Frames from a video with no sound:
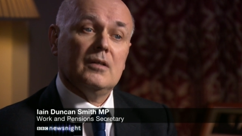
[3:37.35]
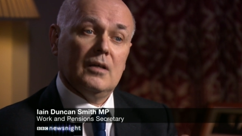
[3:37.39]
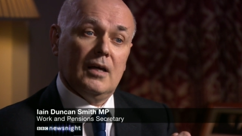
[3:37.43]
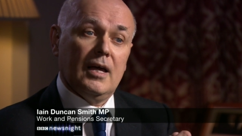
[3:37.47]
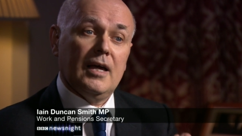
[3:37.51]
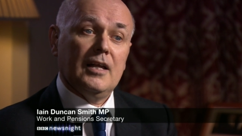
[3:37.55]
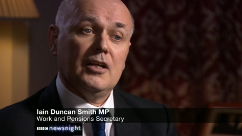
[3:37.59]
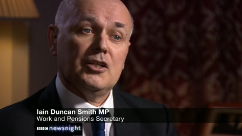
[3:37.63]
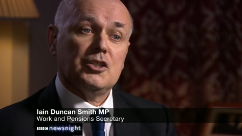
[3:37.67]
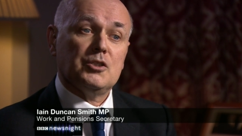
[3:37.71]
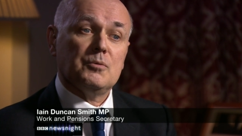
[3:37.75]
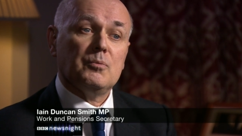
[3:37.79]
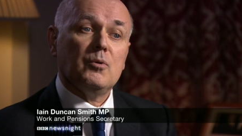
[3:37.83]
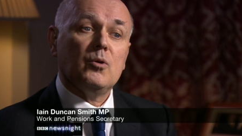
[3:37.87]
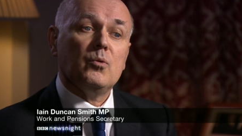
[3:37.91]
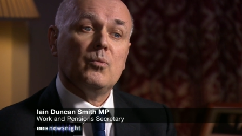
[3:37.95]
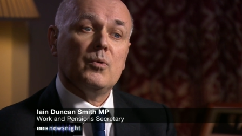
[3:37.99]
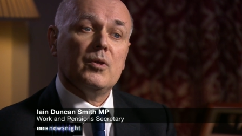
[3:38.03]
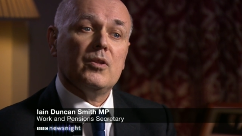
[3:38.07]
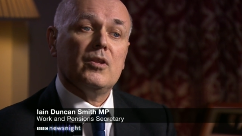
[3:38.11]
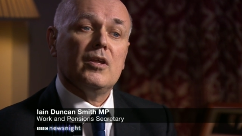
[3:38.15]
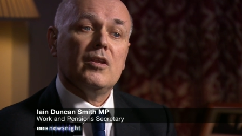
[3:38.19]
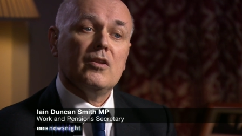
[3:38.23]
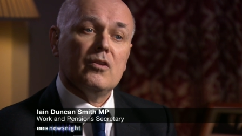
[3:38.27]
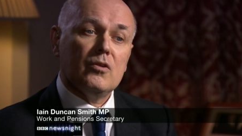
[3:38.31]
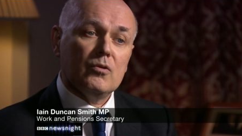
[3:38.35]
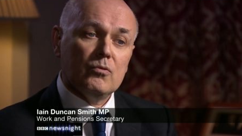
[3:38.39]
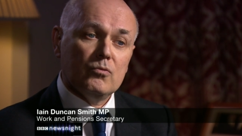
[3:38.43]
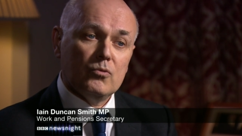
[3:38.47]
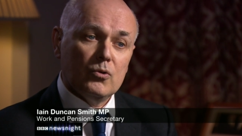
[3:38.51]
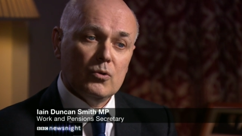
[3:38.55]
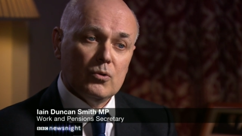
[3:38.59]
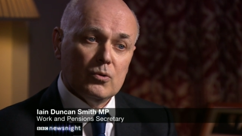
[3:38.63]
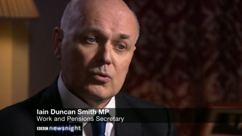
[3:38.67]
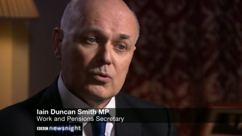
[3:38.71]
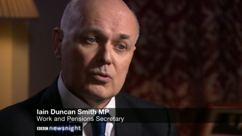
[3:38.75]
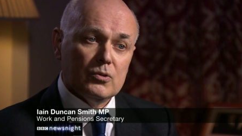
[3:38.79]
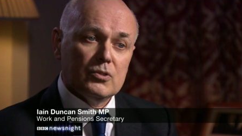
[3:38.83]
eligible within the
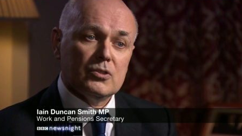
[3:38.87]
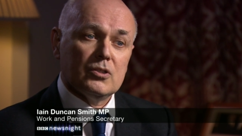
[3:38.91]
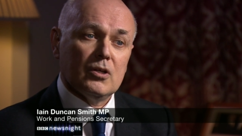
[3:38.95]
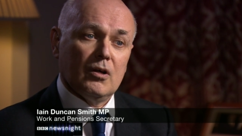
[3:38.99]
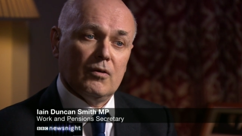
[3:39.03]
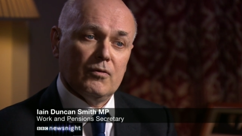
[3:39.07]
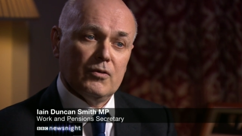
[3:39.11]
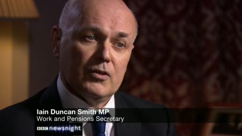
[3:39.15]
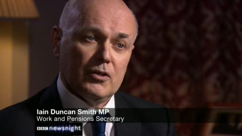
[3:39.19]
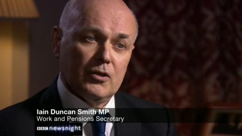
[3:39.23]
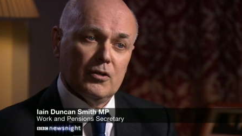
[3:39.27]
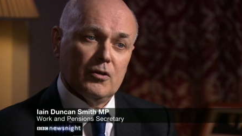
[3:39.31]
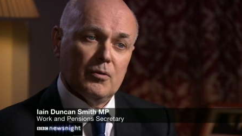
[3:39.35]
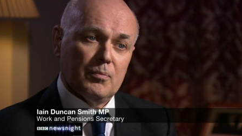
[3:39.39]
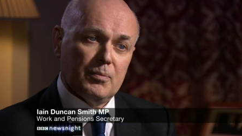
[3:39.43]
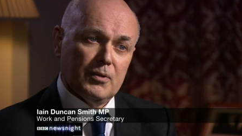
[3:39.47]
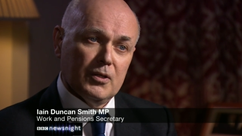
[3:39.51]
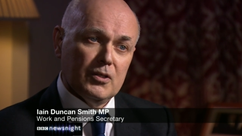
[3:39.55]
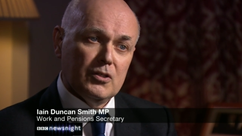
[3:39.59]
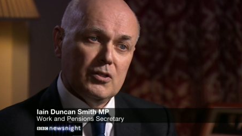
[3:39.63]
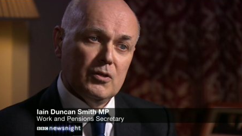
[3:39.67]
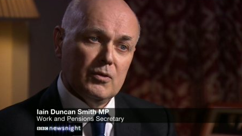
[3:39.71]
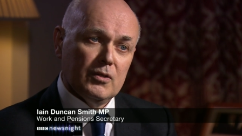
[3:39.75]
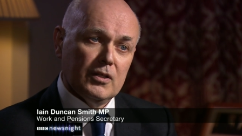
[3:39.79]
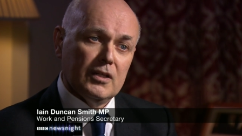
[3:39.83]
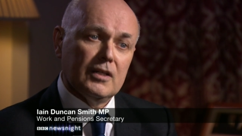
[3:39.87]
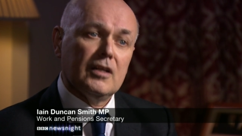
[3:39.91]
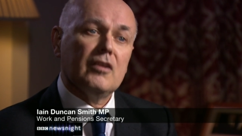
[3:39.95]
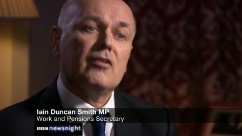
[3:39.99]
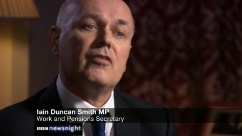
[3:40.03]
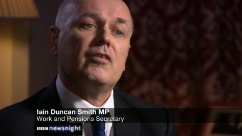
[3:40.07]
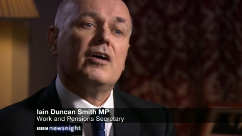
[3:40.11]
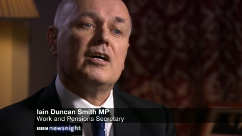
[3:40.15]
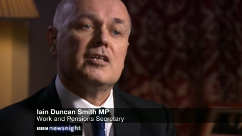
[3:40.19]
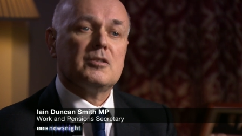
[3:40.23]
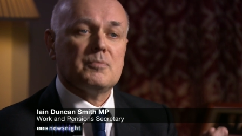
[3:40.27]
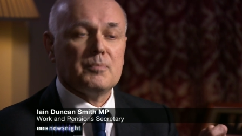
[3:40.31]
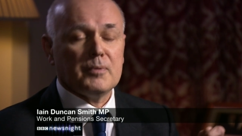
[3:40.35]
rules of the European Union and
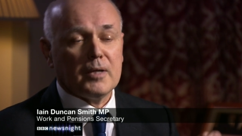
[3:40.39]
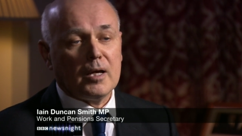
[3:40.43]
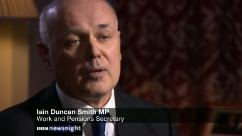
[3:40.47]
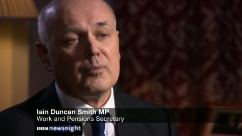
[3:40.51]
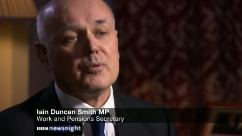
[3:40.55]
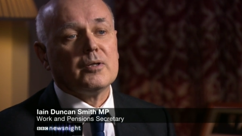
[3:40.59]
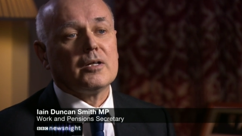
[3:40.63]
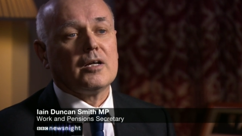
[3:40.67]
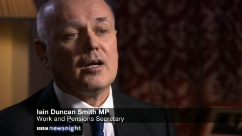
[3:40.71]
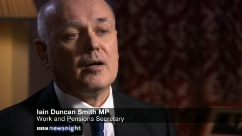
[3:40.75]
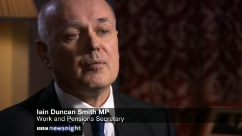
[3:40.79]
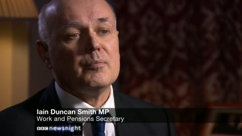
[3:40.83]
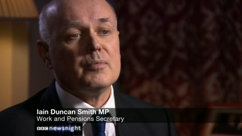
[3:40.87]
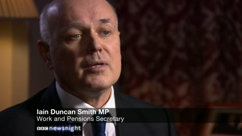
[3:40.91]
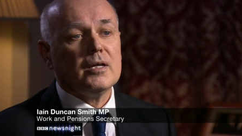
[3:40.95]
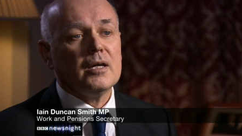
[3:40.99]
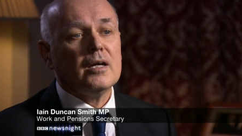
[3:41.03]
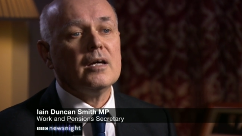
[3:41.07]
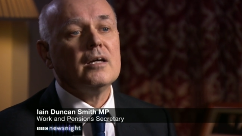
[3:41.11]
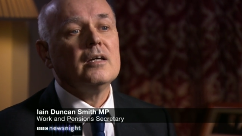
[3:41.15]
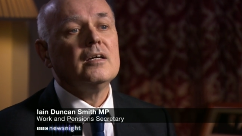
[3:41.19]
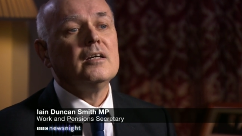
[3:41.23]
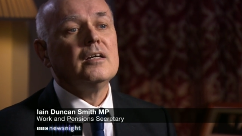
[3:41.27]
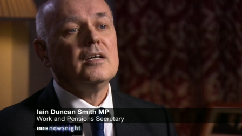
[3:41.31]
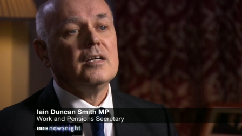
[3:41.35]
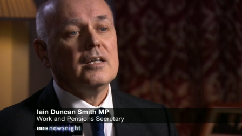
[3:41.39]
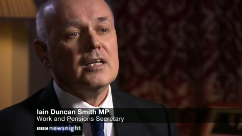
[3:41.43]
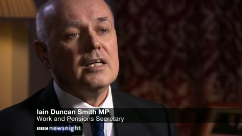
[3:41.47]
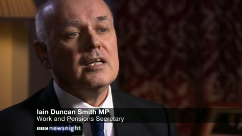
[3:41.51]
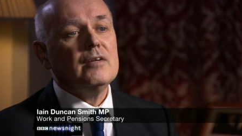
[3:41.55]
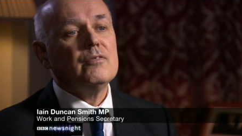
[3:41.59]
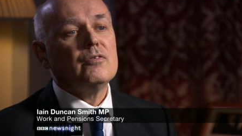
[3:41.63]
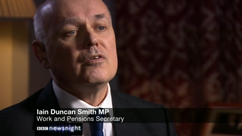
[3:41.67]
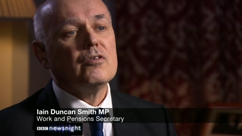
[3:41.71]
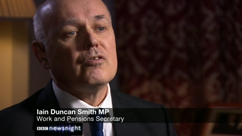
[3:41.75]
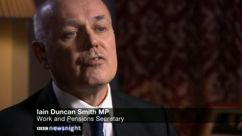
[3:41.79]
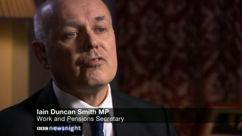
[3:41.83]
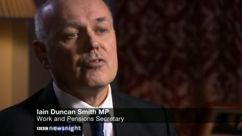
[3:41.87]
thus be able to come here
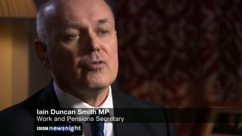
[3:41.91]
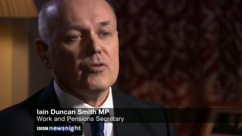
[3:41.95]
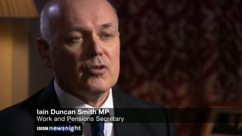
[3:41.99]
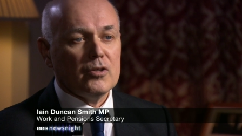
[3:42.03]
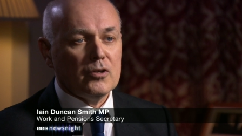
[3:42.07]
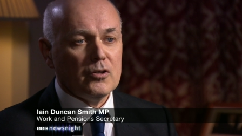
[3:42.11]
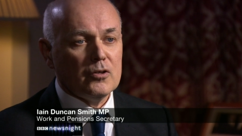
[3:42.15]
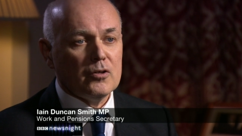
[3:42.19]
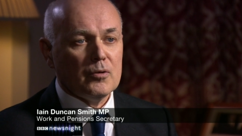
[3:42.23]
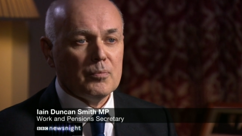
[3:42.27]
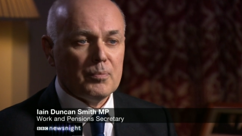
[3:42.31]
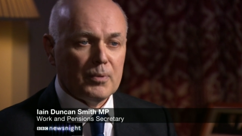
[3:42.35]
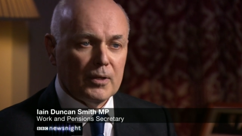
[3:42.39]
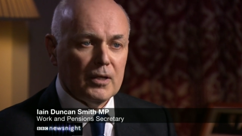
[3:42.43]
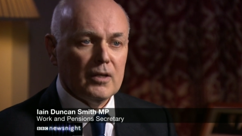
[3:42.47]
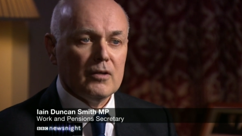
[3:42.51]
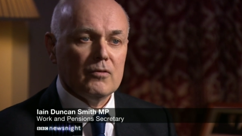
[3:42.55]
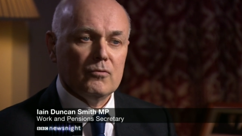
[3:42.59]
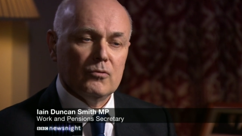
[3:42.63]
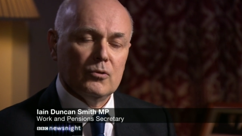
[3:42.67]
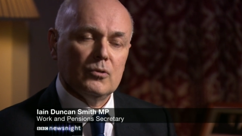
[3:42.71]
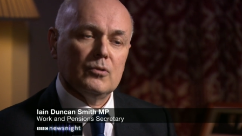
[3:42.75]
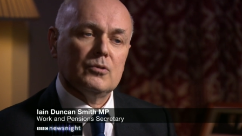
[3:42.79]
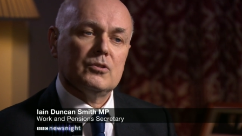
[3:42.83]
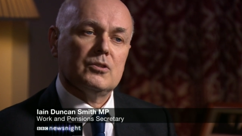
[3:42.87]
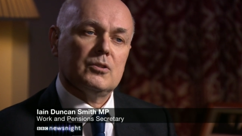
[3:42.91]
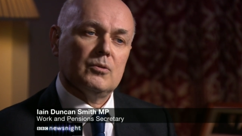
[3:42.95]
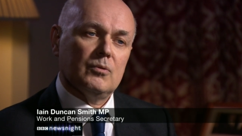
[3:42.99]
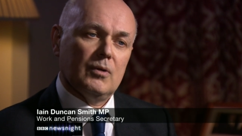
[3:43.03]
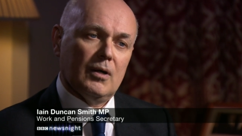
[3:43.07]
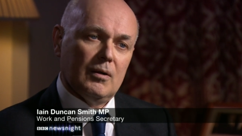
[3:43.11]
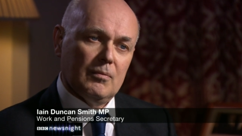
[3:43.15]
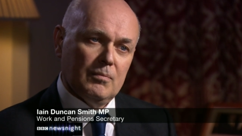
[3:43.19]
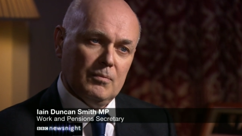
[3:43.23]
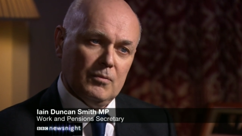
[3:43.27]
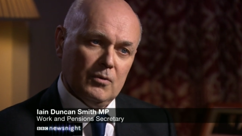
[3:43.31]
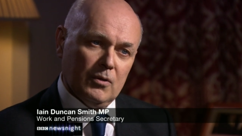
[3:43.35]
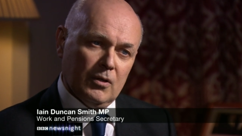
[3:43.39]
even through the European rules to our,